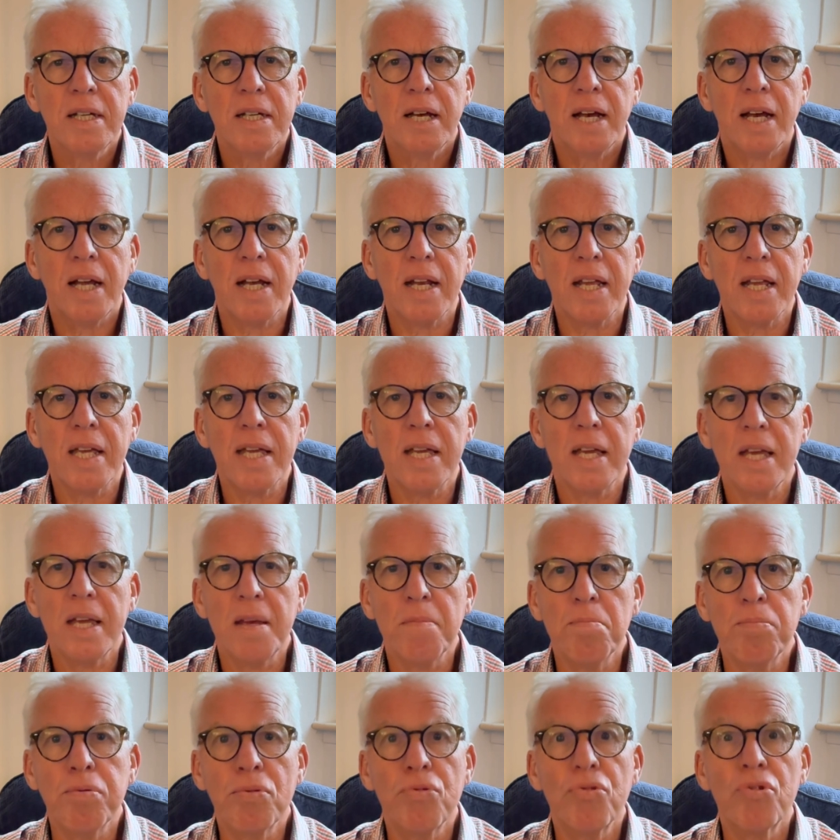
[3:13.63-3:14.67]
And
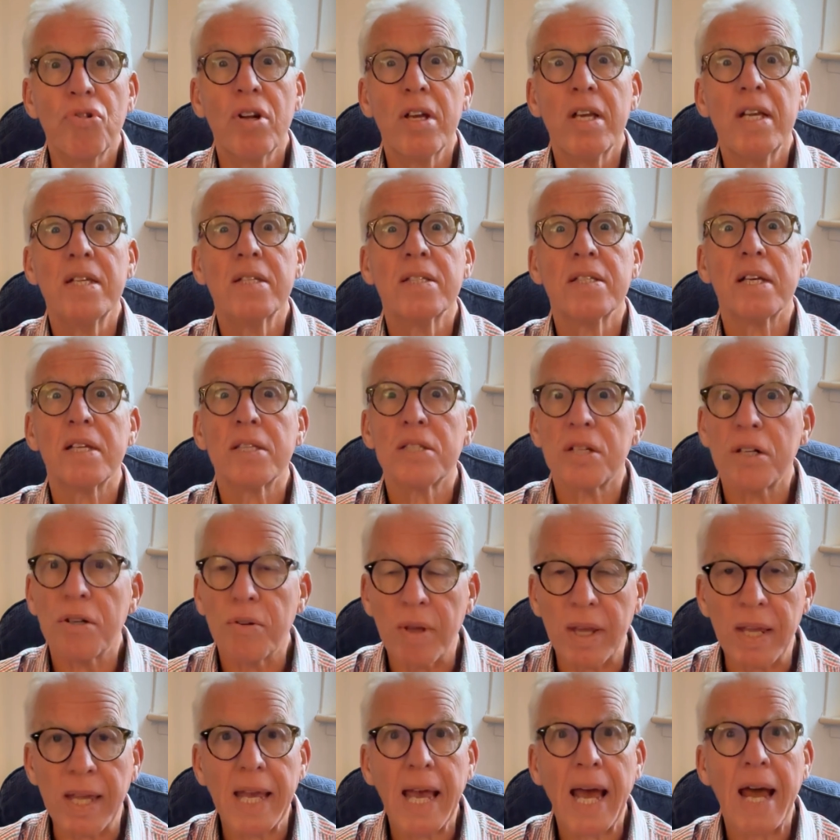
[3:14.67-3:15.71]
He brings us through,
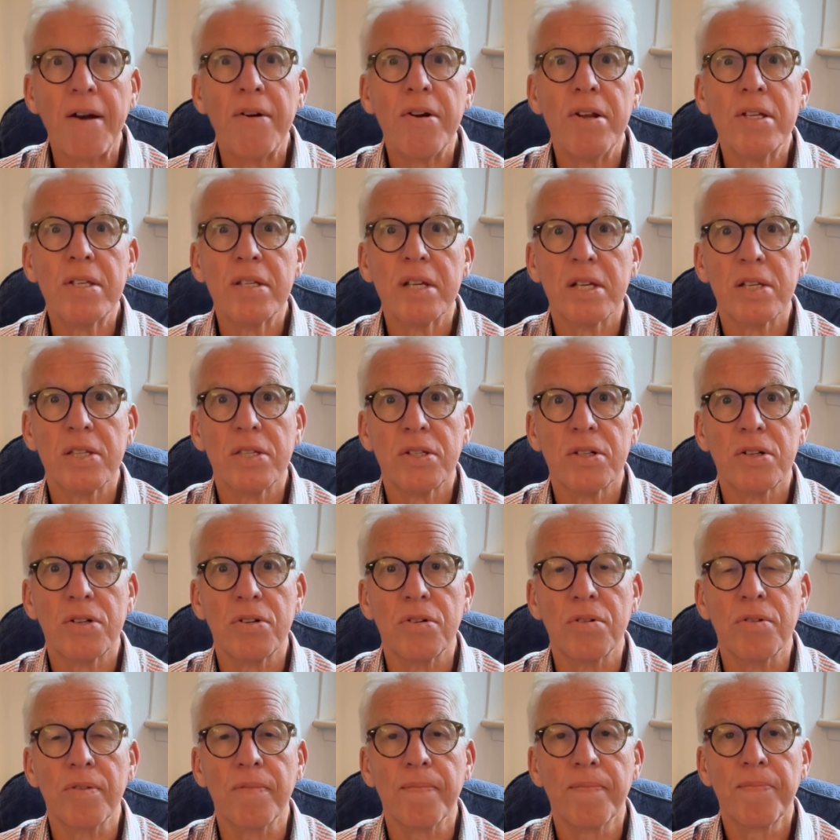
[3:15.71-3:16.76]
He carries us through.